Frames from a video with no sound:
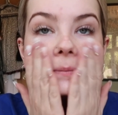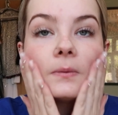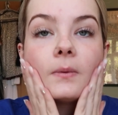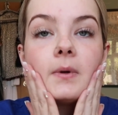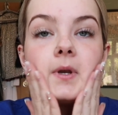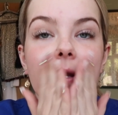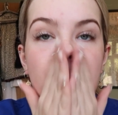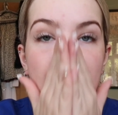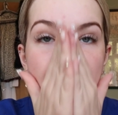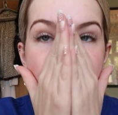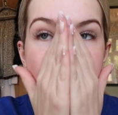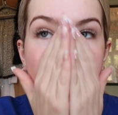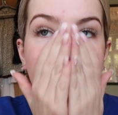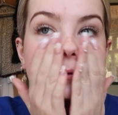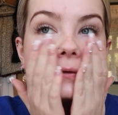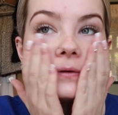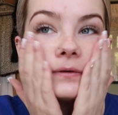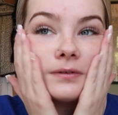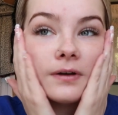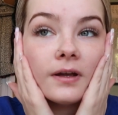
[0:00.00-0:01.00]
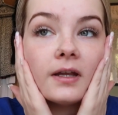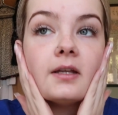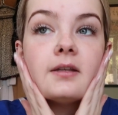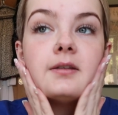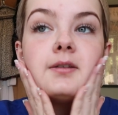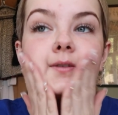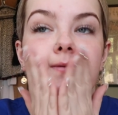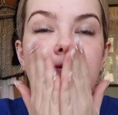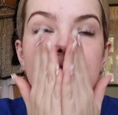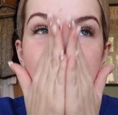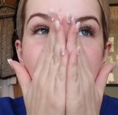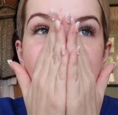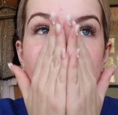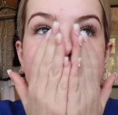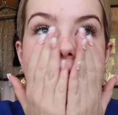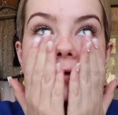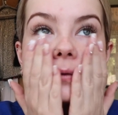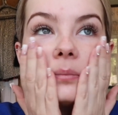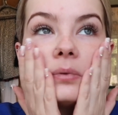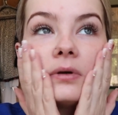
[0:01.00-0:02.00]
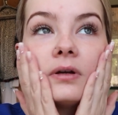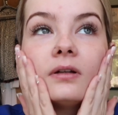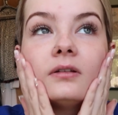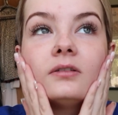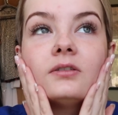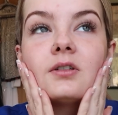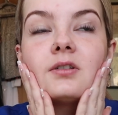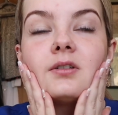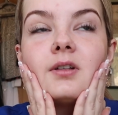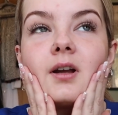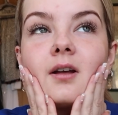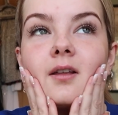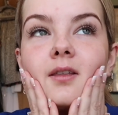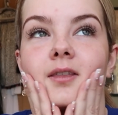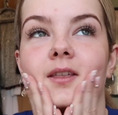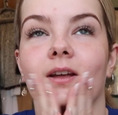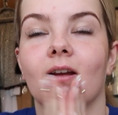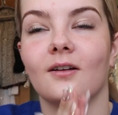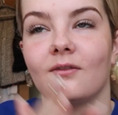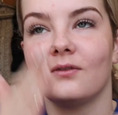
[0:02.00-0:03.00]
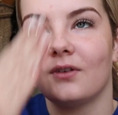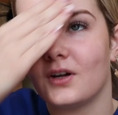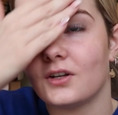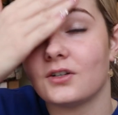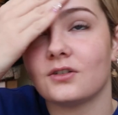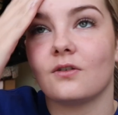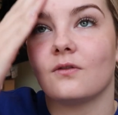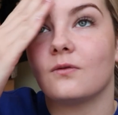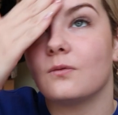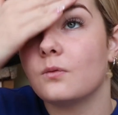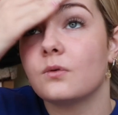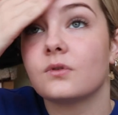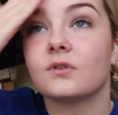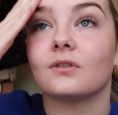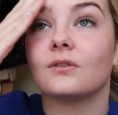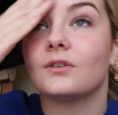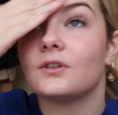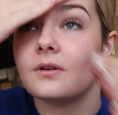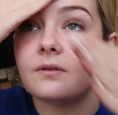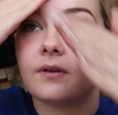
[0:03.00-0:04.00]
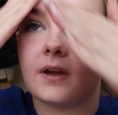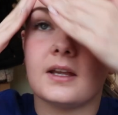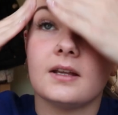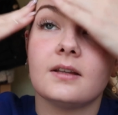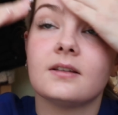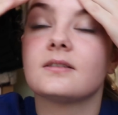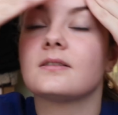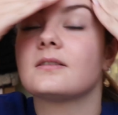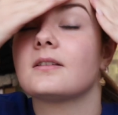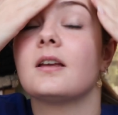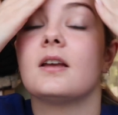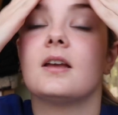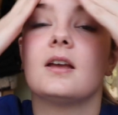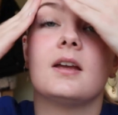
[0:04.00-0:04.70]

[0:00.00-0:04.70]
but when you put it on your face you feel like you're putting just like a thicker version of water on your face.